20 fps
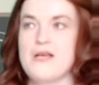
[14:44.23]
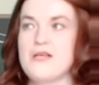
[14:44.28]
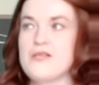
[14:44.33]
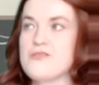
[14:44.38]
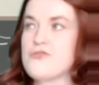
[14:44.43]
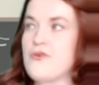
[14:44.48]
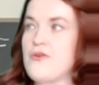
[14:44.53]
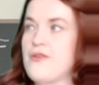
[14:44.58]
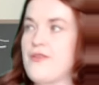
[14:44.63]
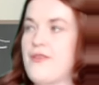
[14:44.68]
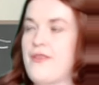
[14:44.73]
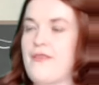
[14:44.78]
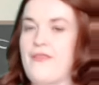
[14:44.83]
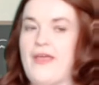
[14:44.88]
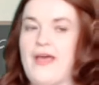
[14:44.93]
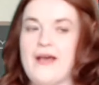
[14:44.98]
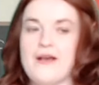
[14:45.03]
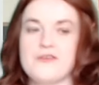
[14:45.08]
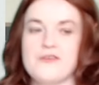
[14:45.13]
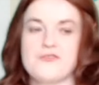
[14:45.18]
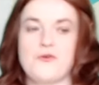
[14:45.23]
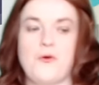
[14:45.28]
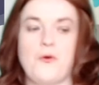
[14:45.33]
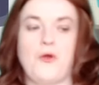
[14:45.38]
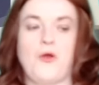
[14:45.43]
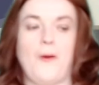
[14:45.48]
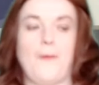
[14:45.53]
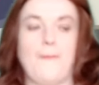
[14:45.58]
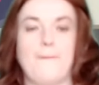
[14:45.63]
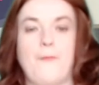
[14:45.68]
So the actual
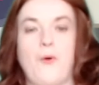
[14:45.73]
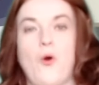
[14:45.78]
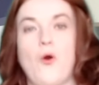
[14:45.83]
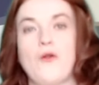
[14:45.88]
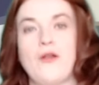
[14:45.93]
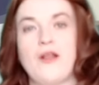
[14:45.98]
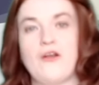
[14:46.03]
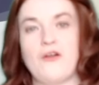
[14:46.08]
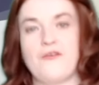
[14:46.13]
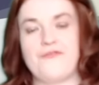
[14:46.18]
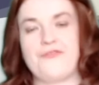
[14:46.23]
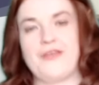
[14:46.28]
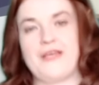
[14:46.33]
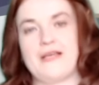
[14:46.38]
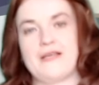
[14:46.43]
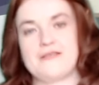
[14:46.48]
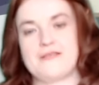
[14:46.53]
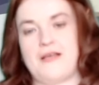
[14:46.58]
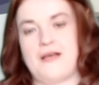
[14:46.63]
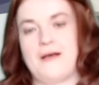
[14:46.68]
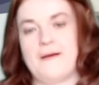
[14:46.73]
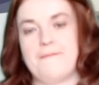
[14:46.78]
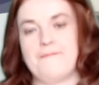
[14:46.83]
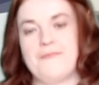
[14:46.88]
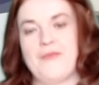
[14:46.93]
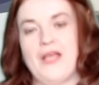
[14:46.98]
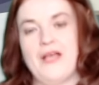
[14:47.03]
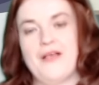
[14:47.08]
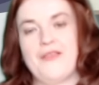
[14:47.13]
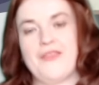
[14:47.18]
component of the exam,
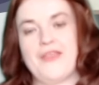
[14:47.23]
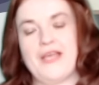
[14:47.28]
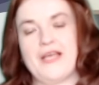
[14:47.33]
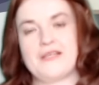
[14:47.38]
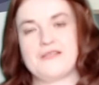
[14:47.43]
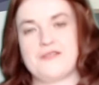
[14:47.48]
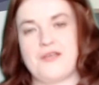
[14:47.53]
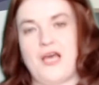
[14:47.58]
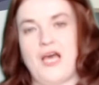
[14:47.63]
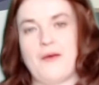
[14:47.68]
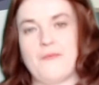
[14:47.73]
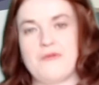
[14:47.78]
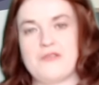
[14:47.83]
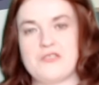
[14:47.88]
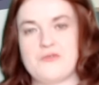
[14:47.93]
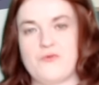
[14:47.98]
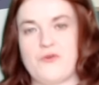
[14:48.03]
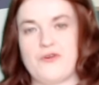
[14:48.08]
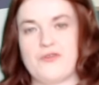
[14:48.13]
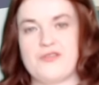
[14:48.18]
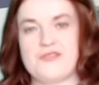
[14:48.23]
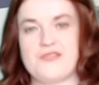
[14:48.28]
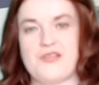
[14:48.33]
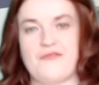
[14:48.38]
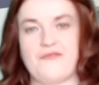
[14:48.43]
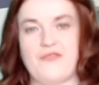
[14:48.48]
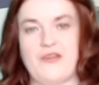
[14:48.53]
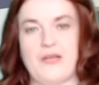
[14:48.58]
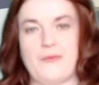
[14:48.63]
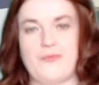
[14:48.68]
the exam is worth
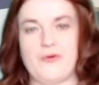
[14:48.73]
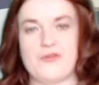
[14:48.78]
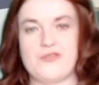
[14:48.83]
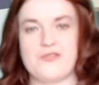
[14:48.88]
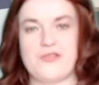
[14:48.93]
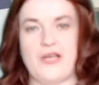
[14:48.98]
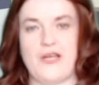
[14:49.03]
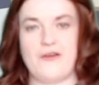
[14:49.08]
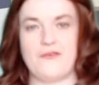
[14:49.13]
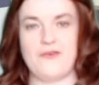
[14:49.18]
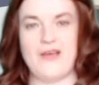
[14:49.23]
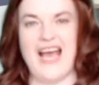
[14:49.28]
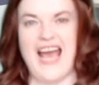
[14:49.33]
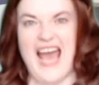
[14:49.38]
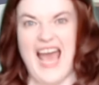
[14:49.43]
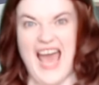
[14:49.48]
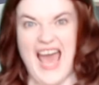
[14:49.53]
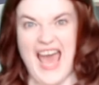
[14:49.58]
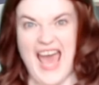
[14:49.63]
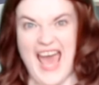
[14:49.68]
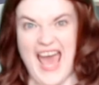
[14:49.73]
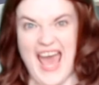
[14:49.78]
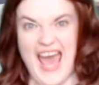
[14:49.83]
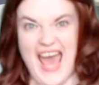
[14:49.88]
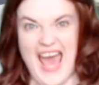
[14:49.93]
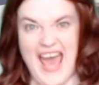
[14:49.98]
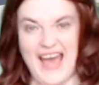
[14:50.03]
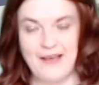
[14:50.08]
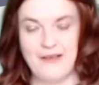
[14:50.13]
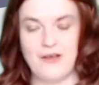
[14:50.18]
seventy percent.
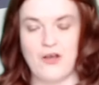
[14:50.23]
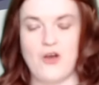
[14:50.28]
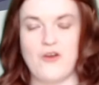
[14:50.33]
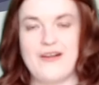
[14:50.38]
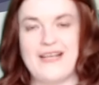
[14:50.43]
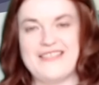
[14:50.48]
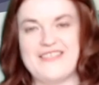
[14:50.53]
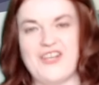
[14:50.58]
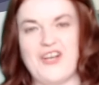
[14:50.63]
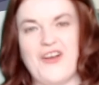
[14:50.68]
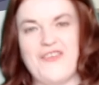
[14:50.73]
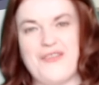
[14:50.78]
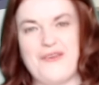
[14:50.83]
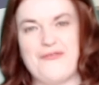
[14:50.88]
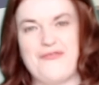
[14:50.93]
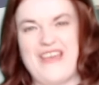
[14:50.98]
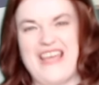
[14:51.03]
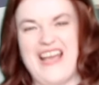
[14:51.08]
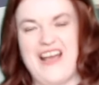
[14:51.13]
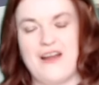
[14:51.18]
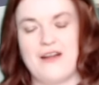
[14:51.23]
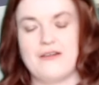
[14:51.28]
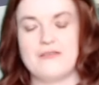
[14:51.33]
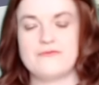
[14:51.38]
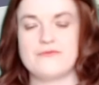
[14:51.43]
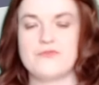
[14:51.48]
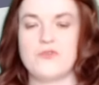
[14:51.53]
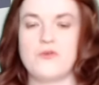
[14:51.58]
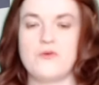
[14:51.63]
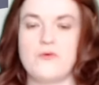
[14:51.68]
Ah! Already got the fear!
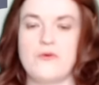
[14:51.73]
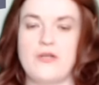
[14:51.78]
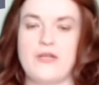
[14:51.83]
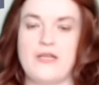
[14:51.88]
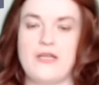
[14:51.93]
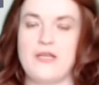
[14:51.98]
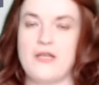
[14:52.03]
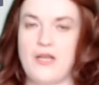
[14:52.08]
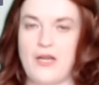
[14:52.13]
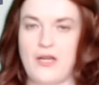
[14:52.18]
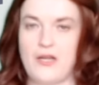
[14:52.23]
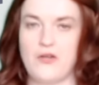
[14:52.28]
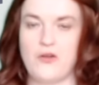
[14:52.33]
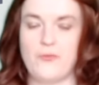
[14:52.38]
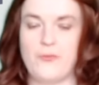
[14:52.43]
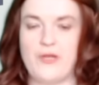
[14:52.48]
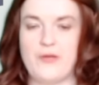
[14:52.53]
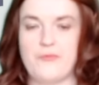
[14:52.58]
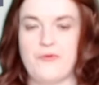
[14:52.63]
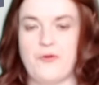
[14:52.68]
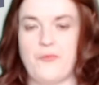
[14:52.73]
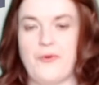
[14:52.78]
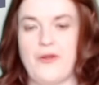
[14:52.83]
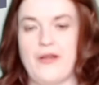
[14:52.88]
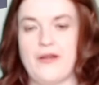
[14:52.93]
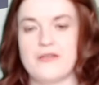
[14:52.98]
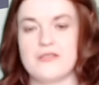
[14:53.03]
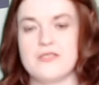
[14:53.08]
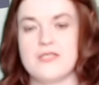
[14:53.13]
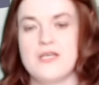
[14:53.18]
Don't worry, you'll be
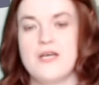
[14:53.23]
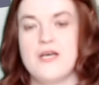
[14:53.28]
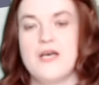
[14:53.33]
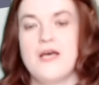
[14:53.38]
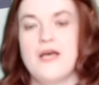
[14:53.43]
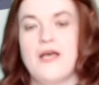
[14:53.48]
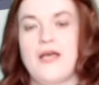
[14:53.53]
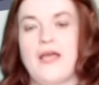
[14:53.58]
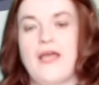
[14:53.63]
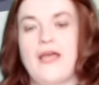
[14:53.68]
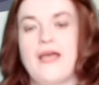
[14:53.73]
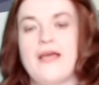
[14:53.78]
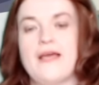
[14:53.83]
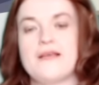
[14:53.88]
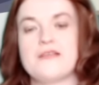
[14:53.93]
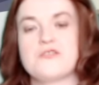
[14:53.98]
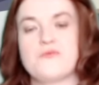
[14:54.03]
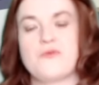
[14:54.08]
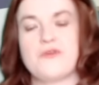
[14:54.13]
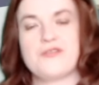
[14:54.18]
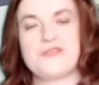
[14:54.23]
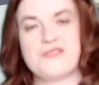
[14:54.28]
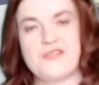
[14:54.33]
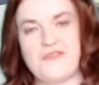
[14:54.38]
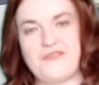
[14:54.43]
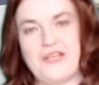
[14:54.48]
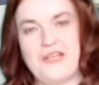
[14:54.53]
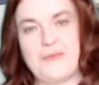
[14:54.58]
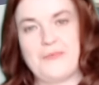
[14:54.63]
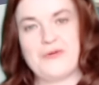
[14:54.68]
prepared. Uh, it's worth
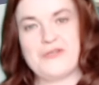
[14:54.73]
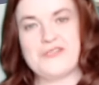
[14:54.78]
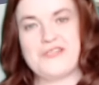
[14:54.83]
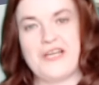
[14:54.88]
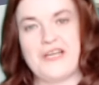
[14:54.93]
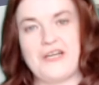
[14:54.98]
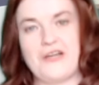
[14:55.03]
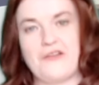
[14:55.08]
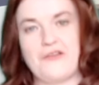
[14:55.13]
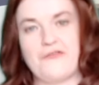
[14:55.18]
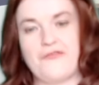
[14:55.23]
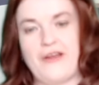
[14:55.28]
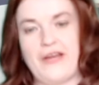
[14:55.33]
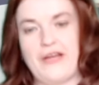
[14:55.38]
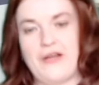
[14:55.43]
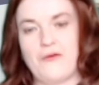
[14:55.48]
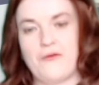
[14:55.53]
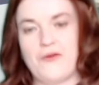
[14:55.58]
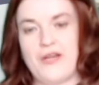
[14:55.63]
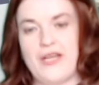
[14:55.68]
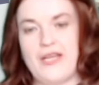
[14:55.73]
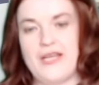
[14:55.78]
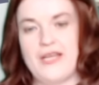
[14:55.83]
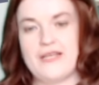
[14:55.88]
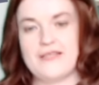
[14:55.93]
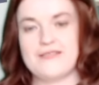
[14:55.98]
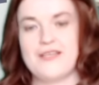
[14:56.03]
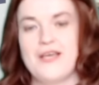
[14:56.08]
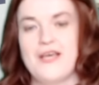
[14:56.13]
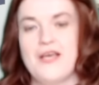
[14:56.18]
seventy percent of the final
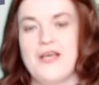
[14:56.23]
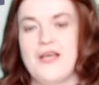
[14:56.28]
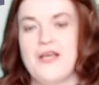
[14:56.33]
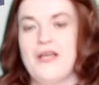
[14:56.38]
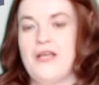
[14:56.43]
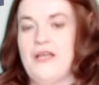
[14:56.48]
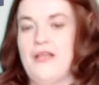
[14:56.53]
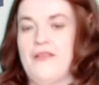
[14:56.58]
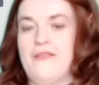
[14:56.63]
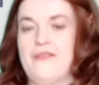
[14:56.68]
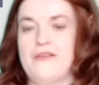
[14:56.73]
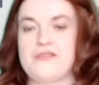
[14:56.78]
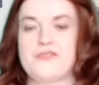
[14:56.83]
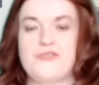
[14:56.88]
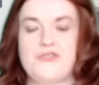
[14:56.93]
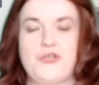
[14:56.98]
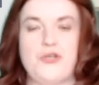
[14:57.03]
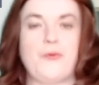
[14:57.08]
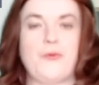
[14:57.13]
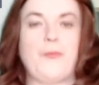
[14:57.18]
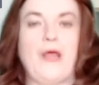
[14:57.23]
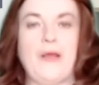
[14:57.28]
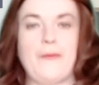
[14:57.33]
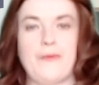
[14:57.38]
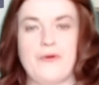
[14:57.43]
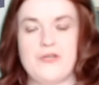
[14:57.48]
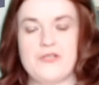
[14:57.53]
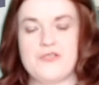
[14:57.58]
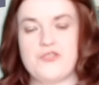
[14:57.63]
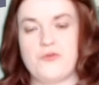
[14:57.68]
grade. There's two
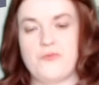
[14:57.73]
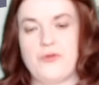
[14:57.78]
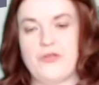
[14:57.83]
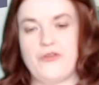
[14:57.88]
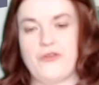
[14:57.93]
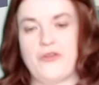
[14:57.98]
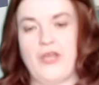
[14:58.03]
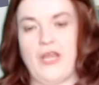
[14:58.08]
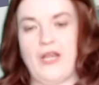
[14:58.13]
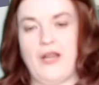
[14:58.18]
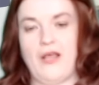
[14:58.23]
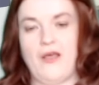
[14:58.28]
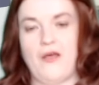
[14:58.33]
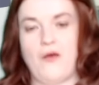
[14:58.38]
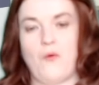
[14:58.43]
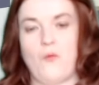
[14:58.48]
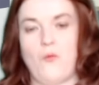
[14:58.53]
papers you'll be looking at.